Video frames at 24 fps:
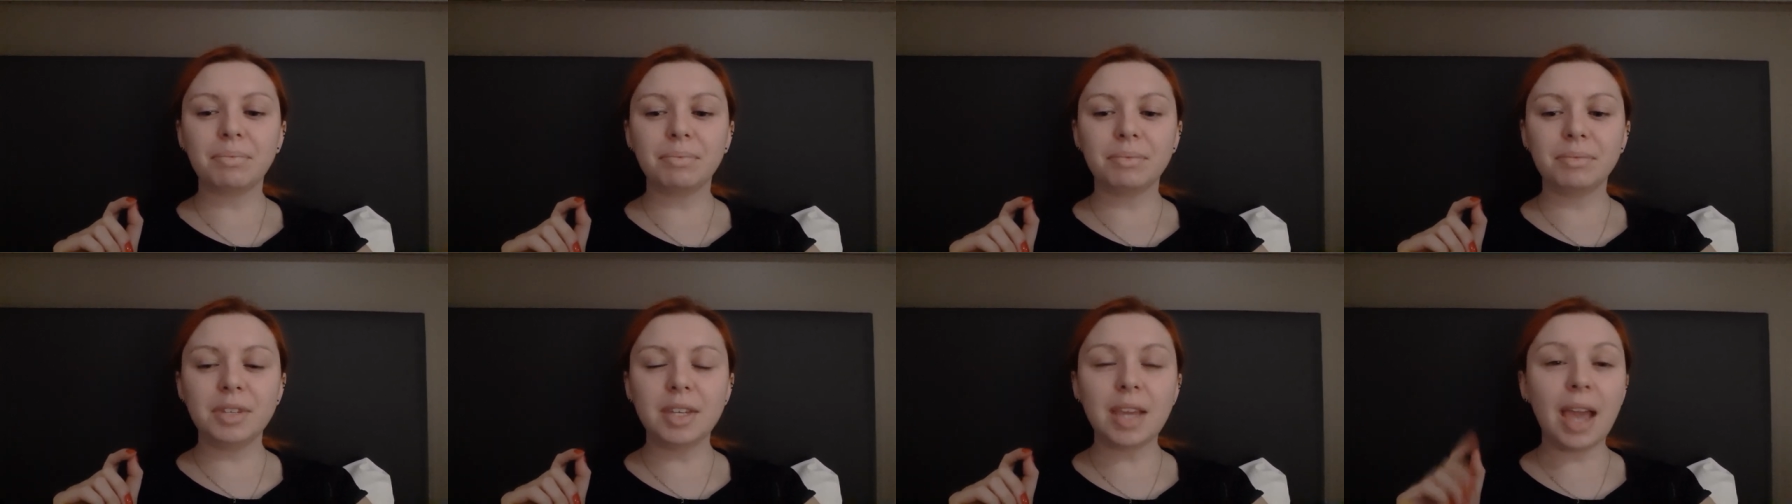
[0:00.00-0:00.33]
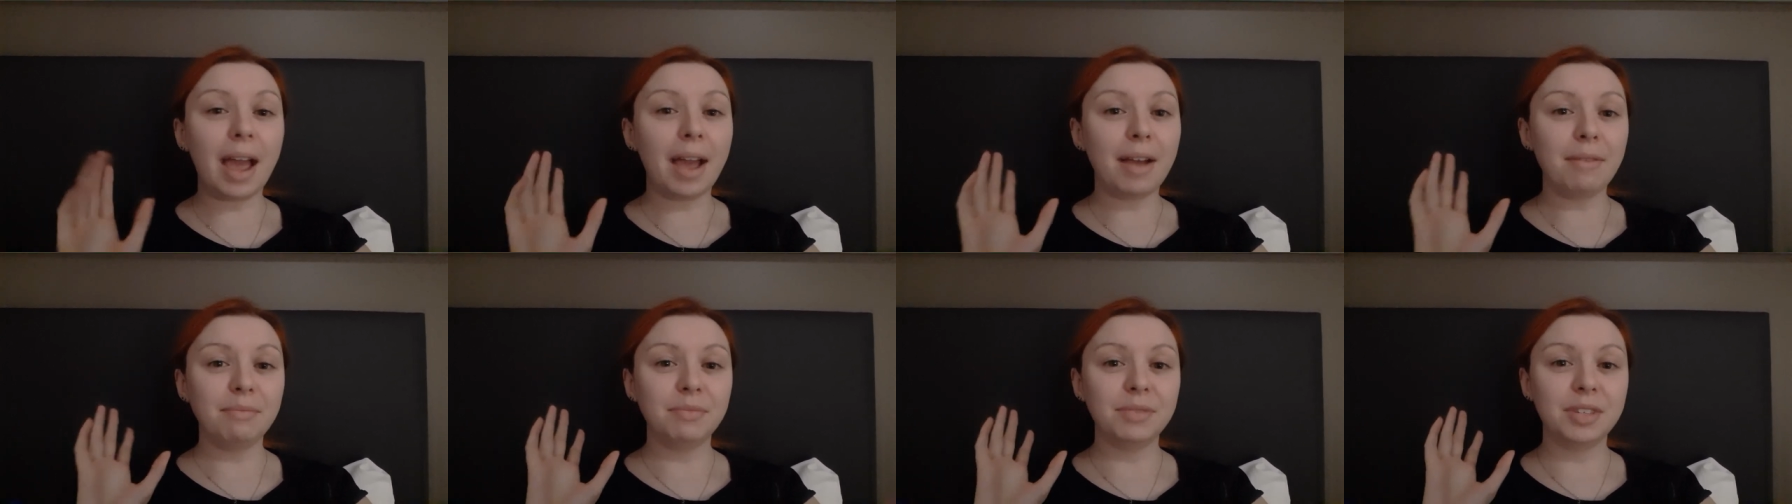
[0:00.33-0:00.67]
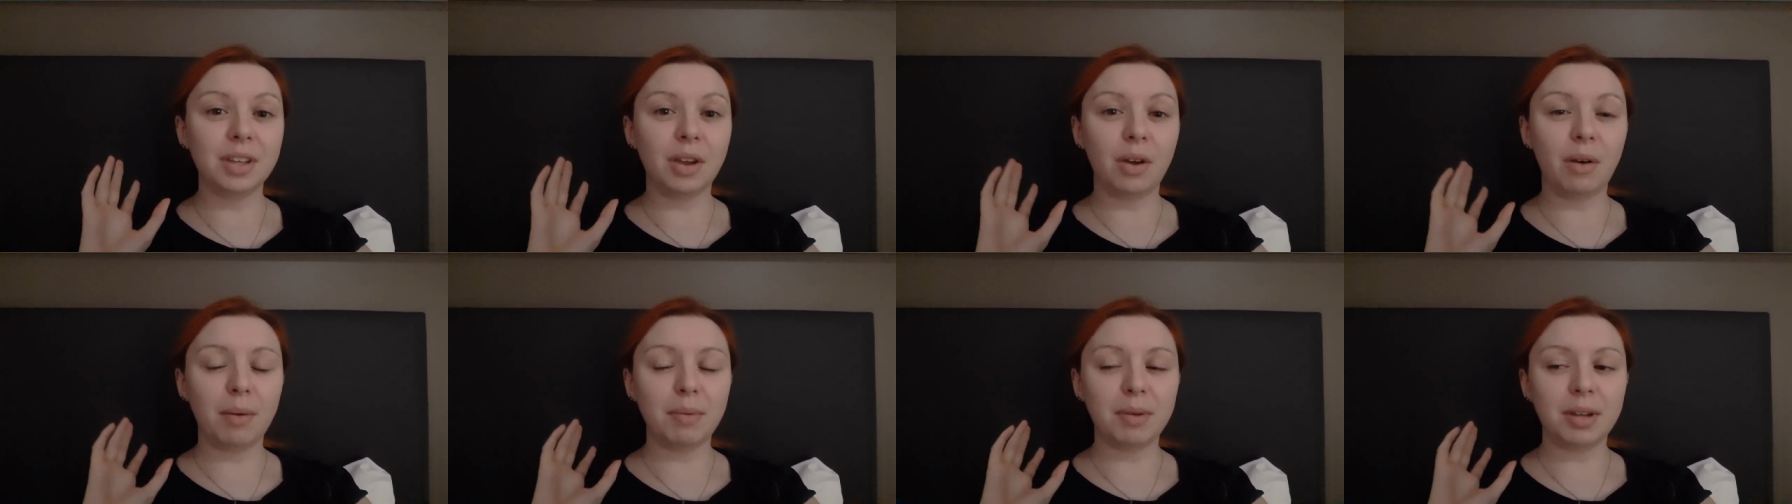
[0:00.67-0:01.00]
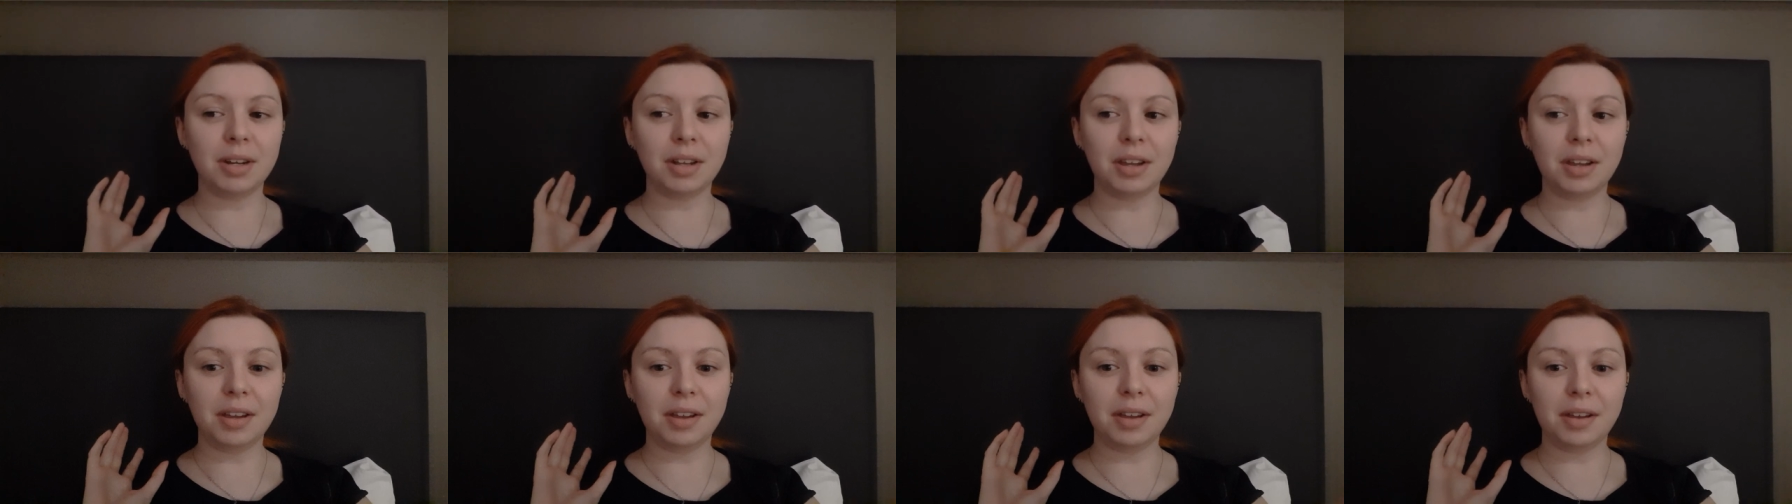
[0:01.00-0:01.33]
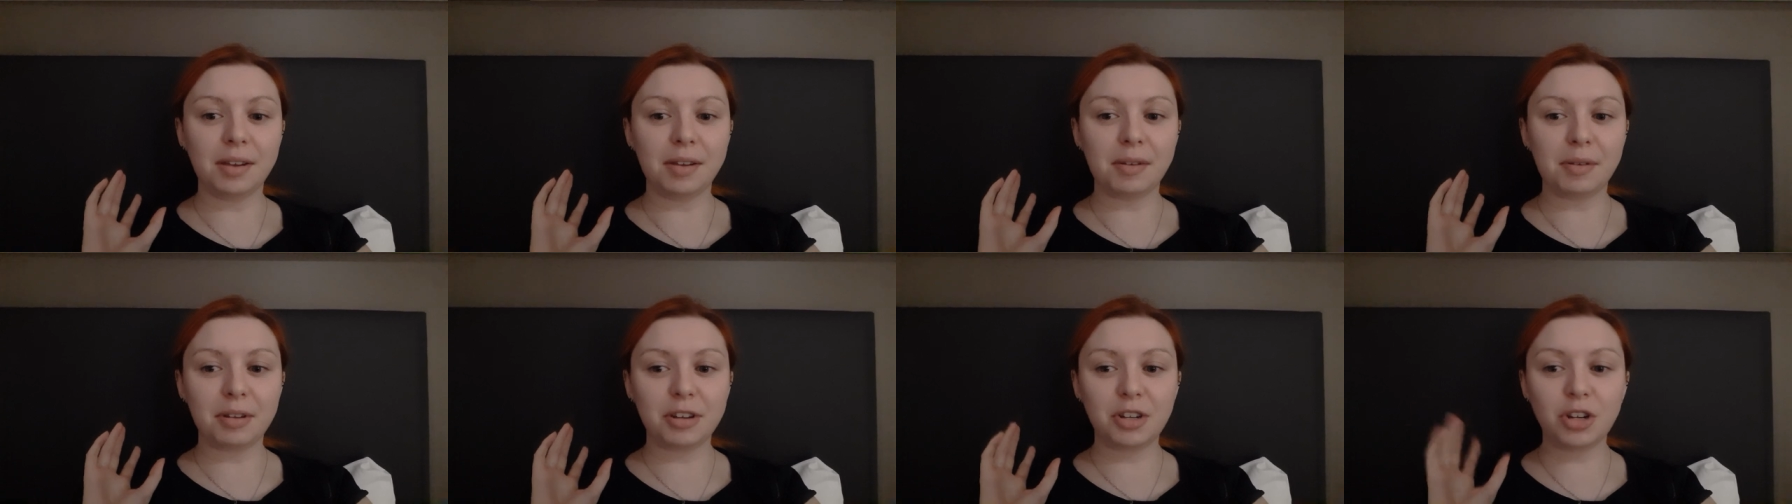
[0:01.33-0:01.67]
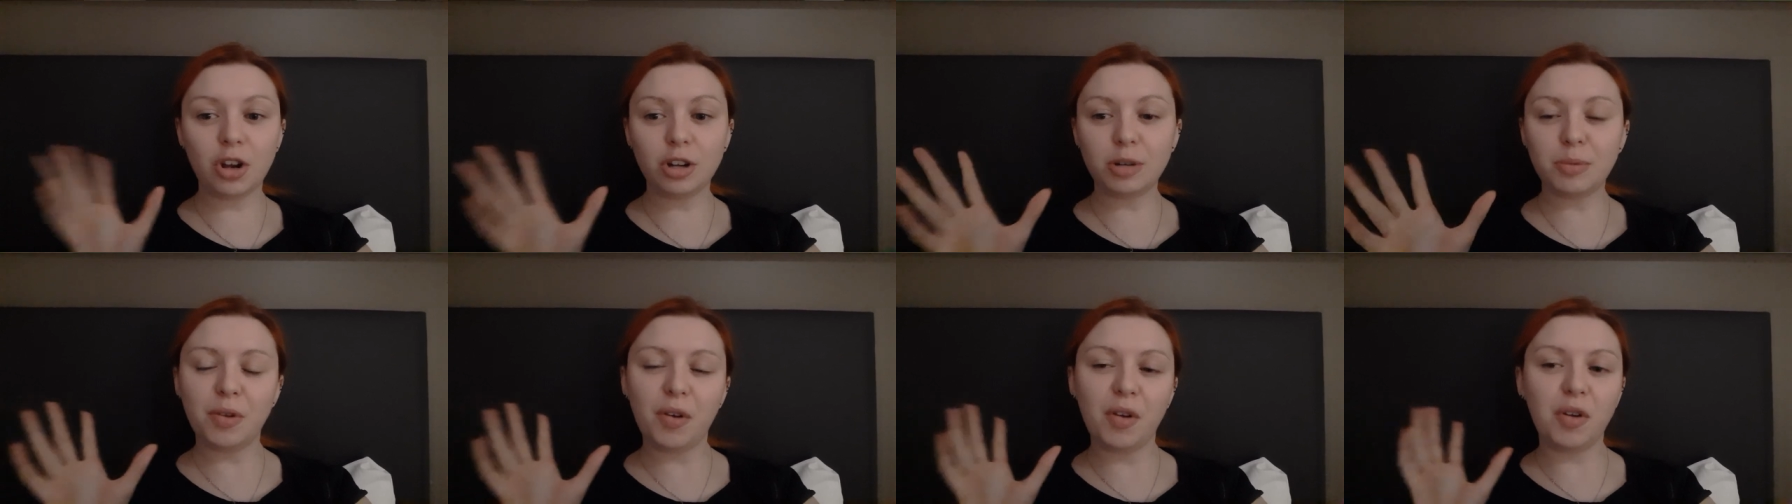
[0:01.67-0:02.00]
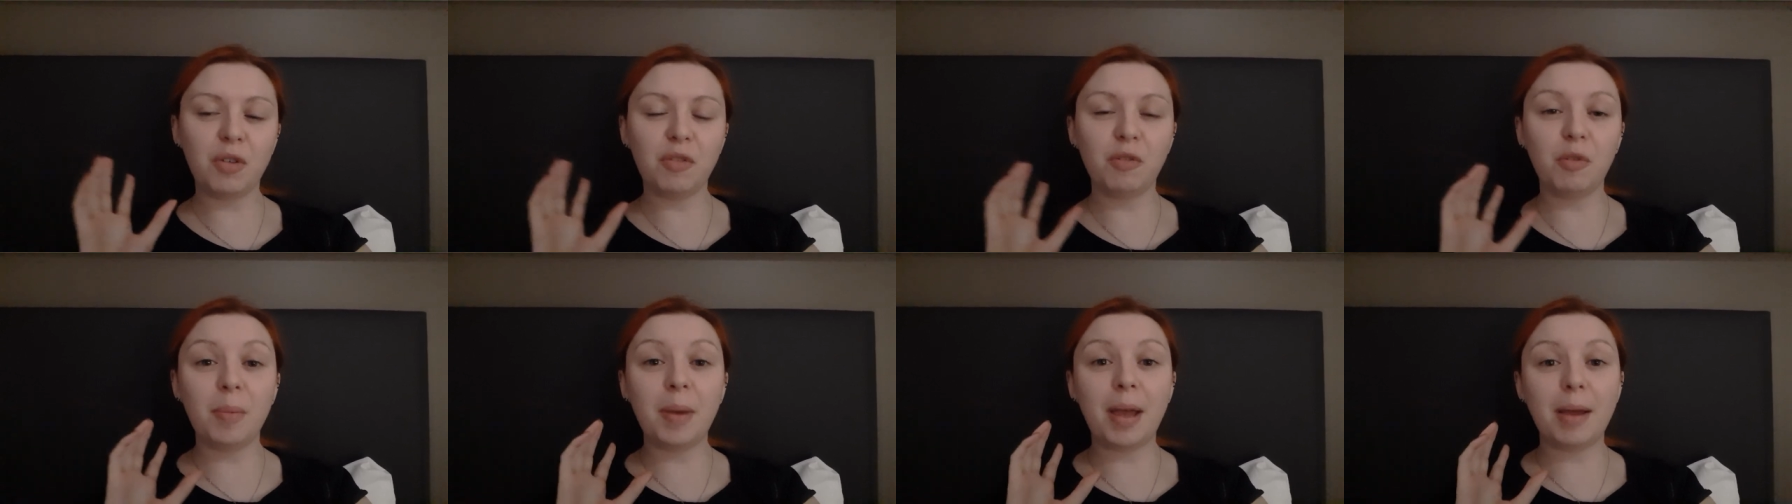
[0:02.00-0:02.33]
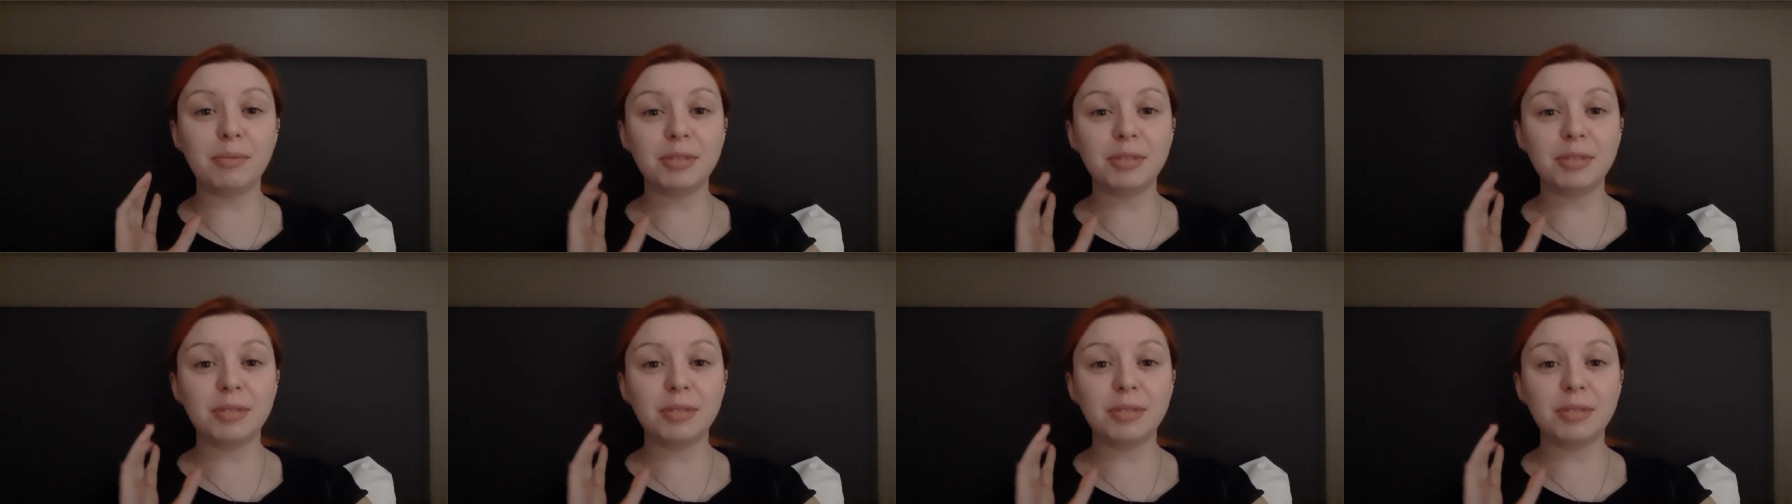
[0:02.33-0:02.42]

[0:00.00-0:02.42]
yeah, so I'm gonna charge my phone up for a bit.